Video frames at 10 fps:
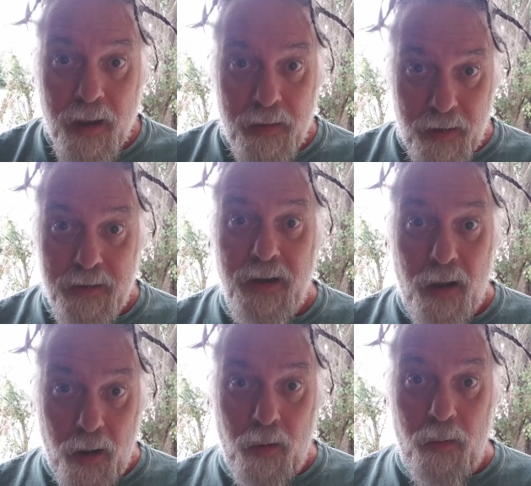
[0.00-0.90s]
there's a
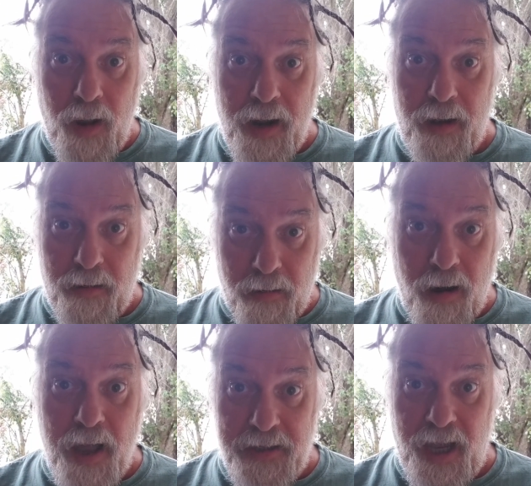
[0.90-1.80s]
whole lot of
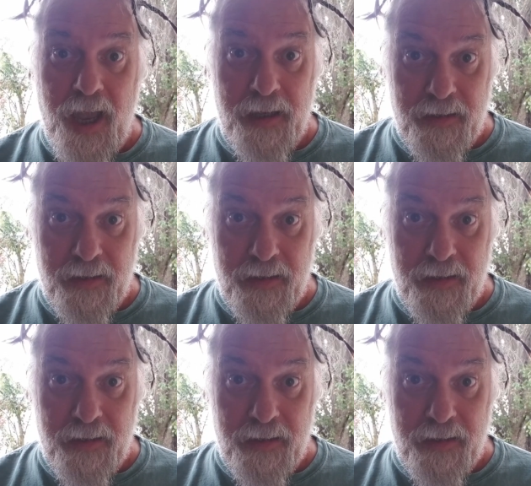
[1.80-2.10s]
crotch head